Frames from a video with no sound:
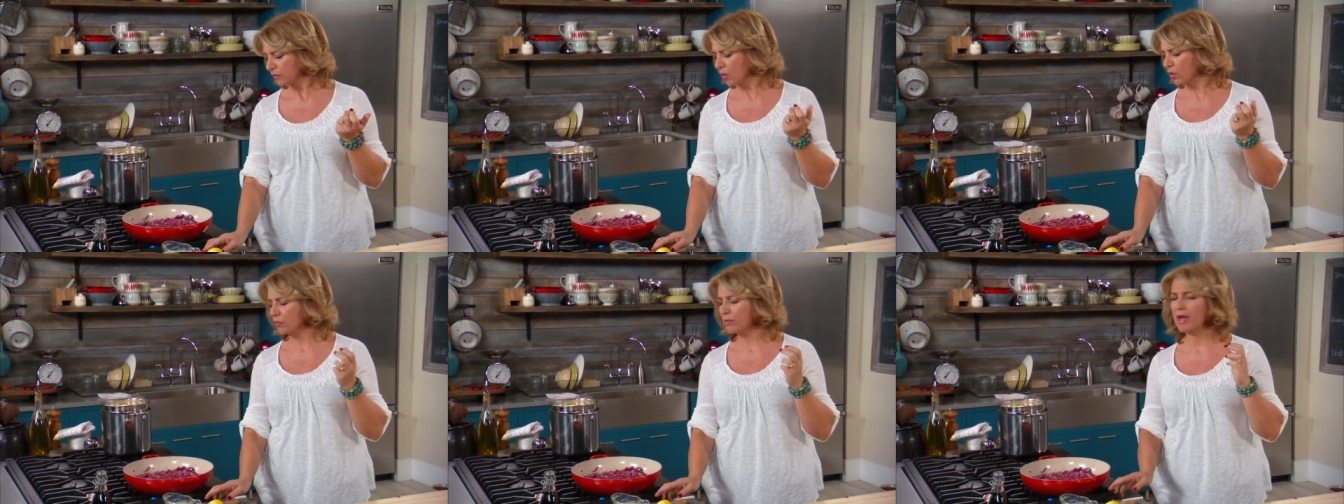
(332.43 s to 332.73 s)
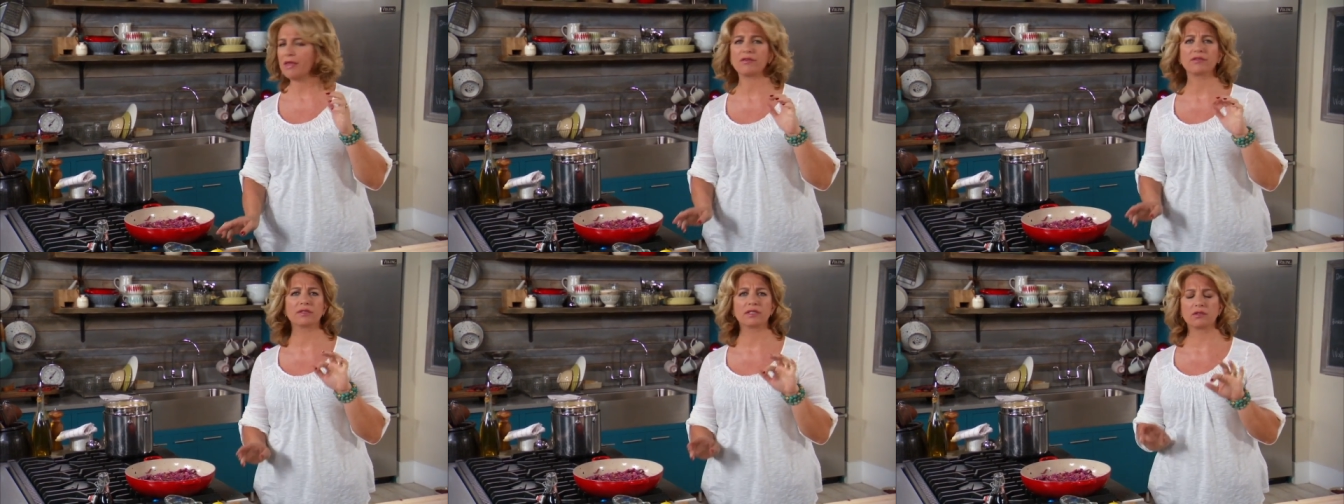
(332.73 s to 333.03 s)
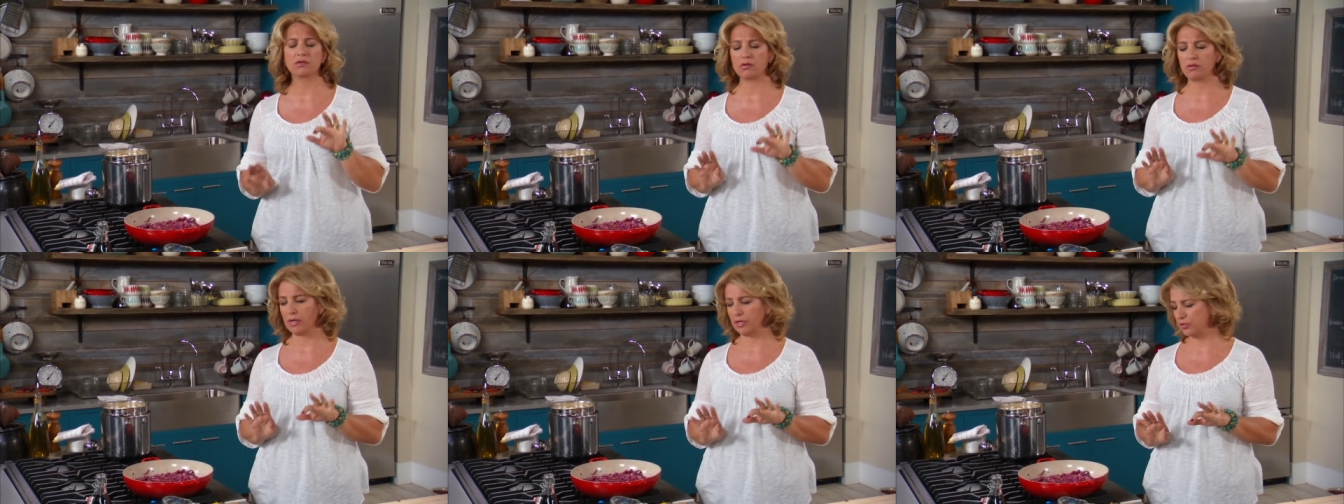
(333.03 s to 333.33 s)
or rather a
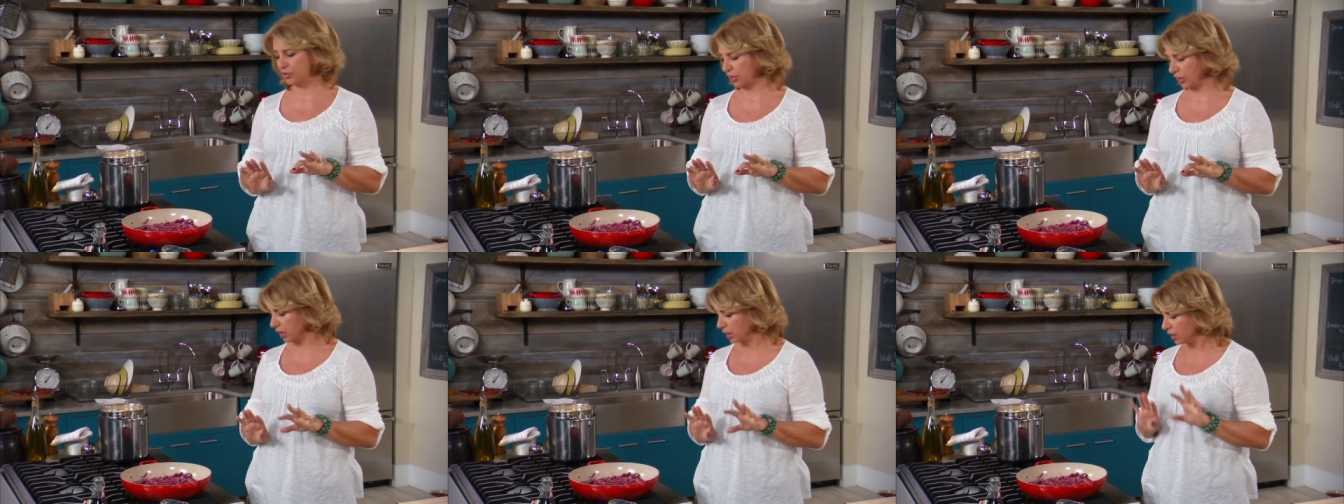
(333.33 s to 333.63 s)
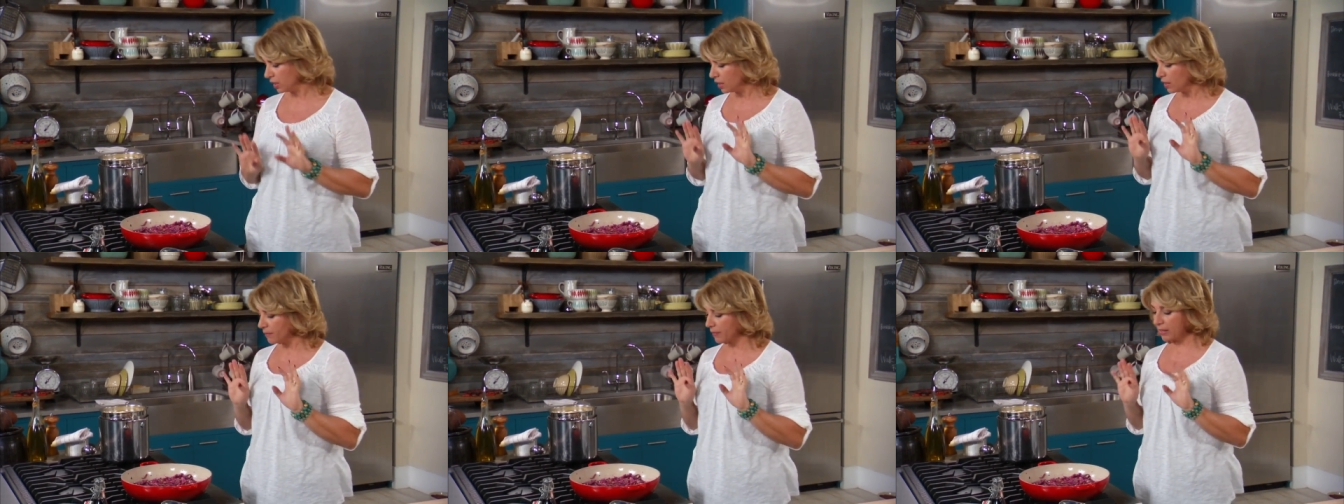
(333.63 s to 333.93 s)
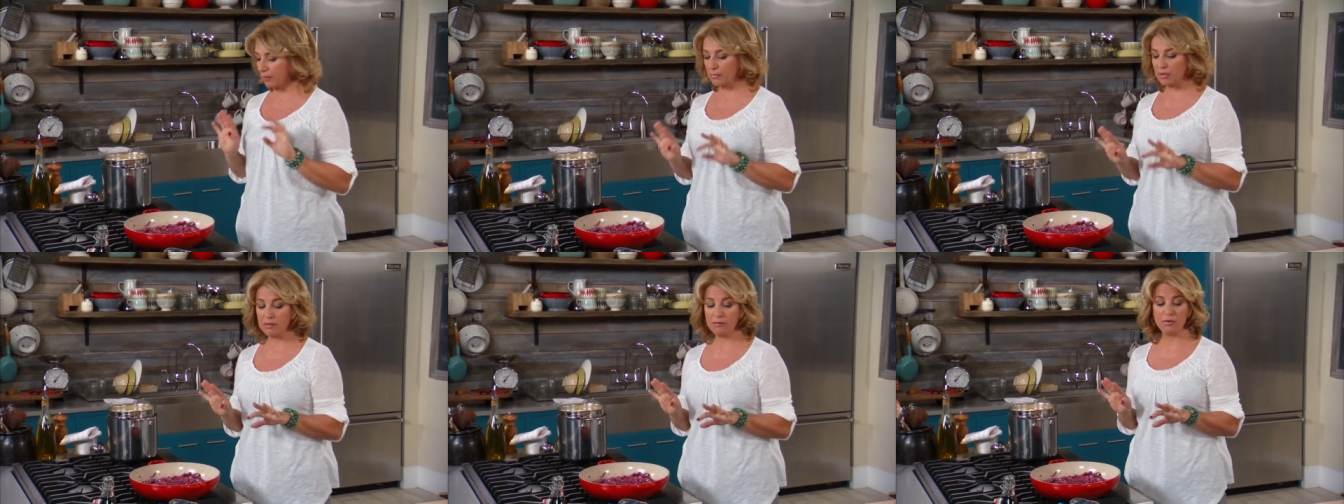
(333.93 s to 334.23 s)
little crunchy, but
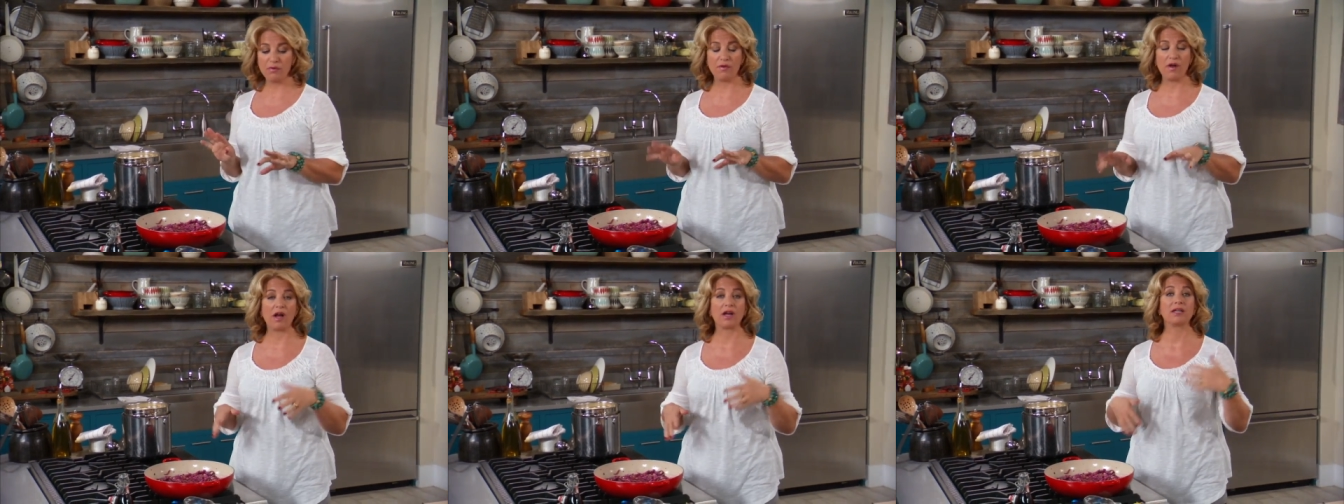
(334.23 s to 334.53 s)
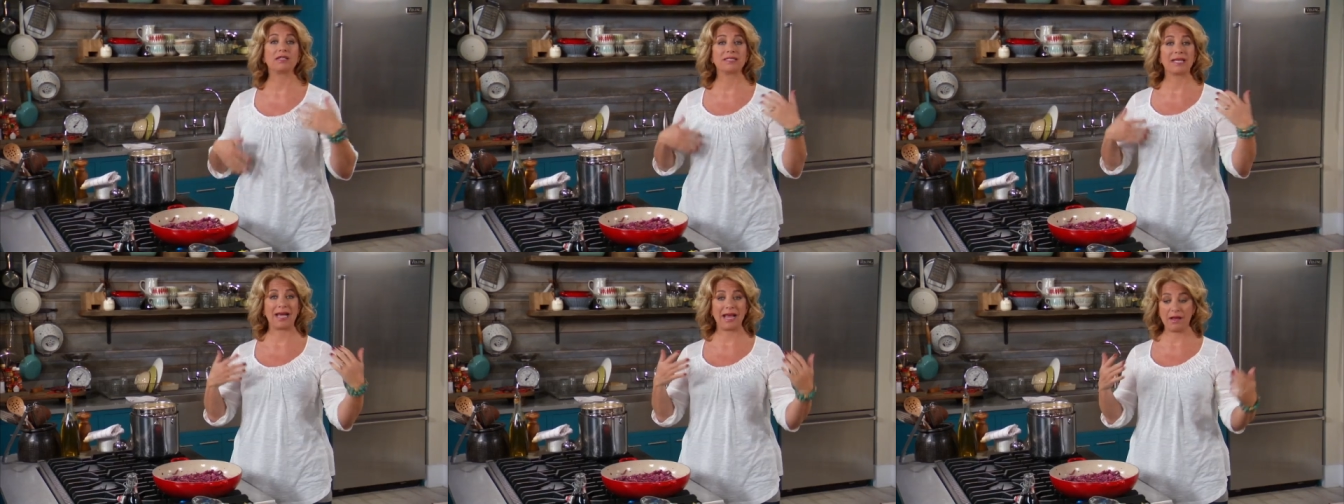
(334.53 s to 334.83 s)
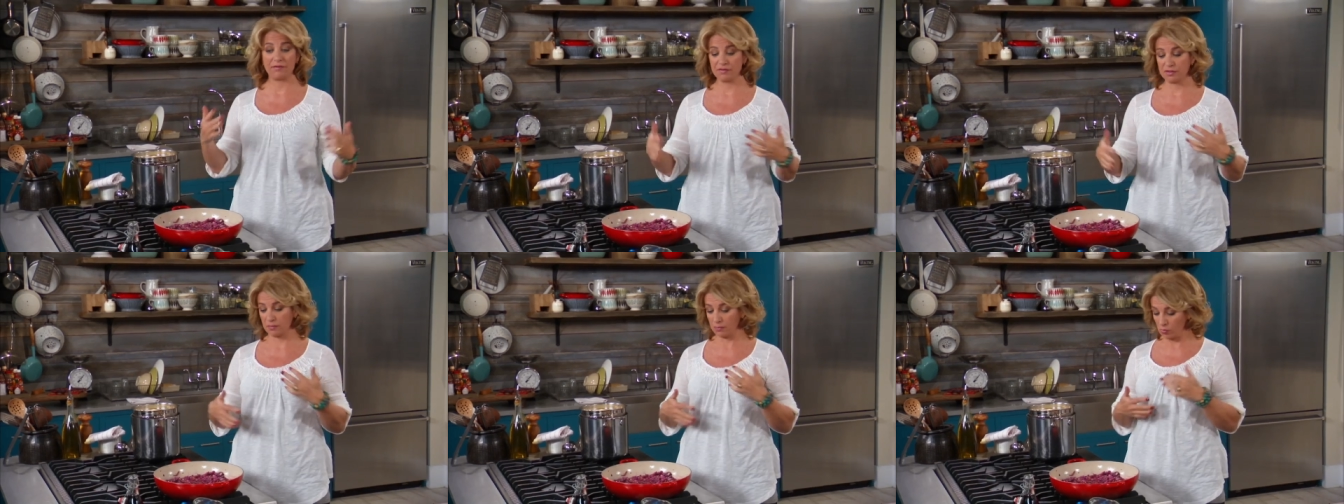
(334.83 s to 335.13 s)
I'm gonna move on because I
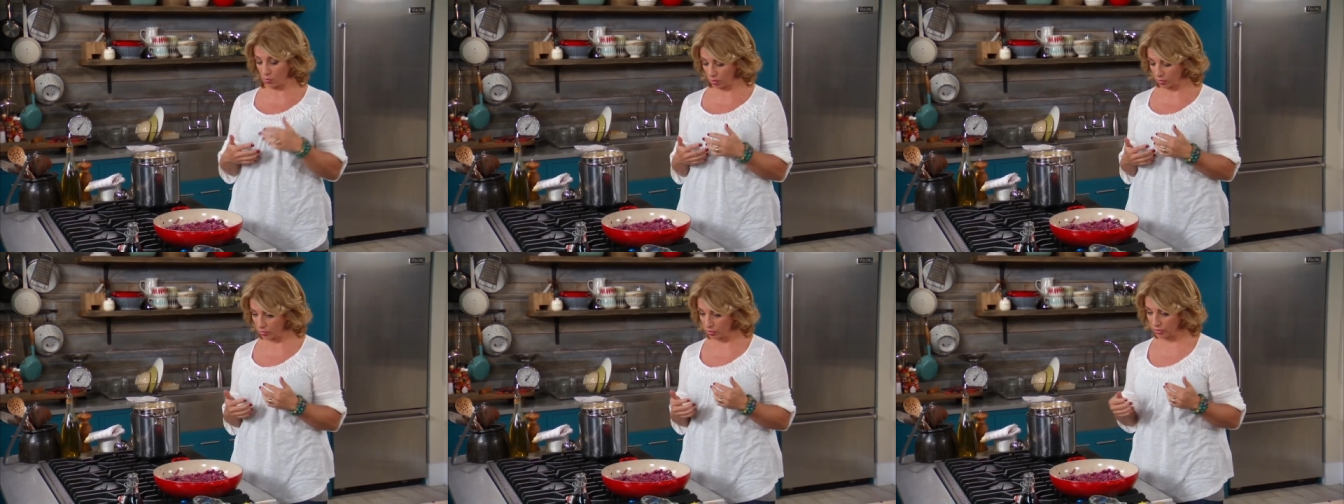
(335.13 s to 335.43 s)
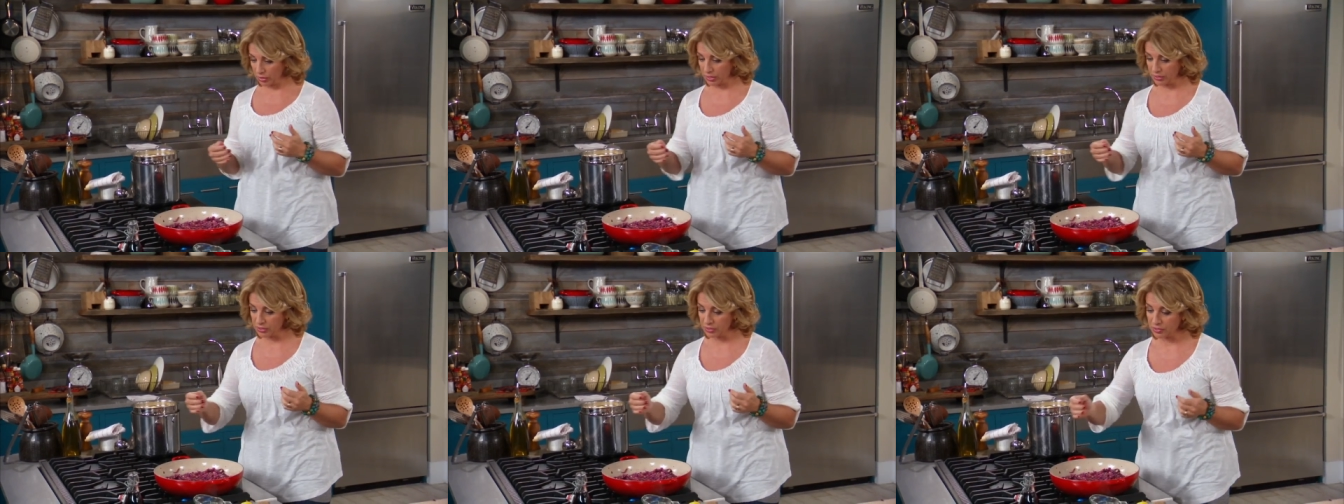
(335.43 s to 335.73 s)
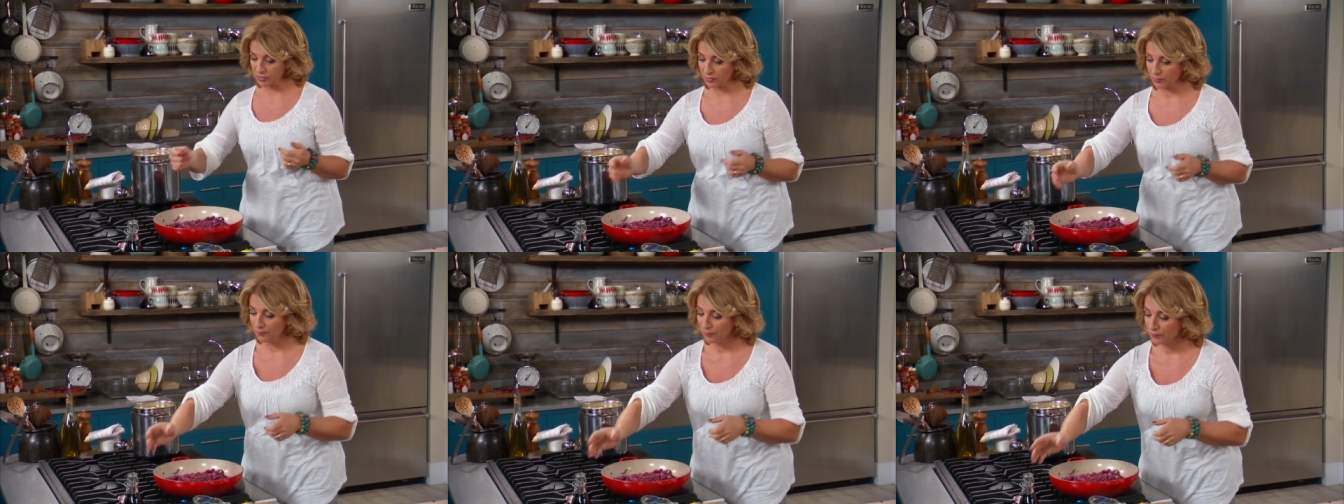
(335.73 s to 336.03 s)
have some more cooking to
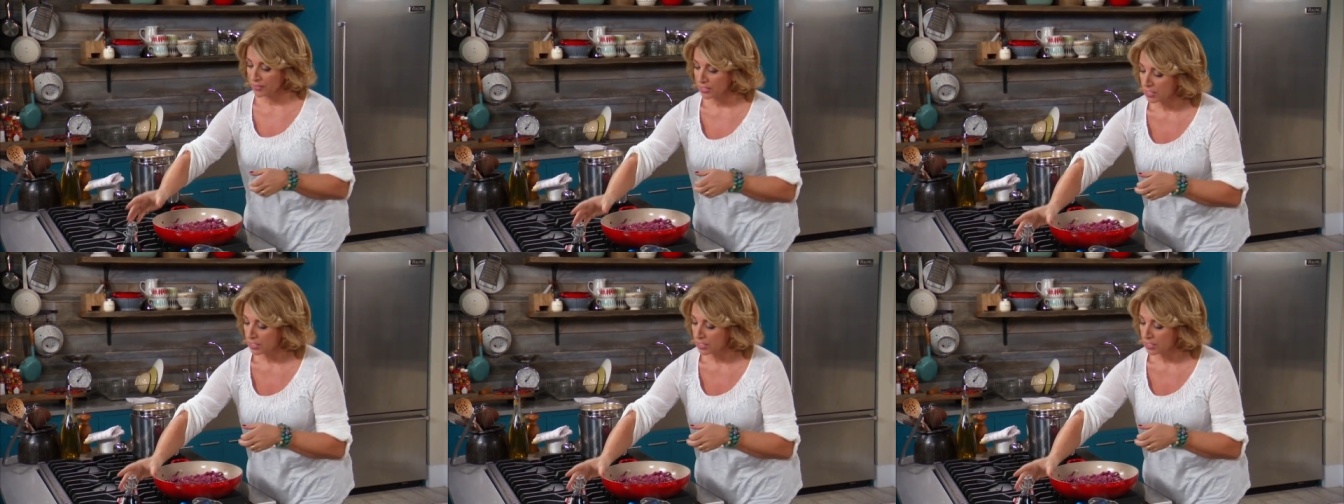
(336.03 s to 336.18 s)
do.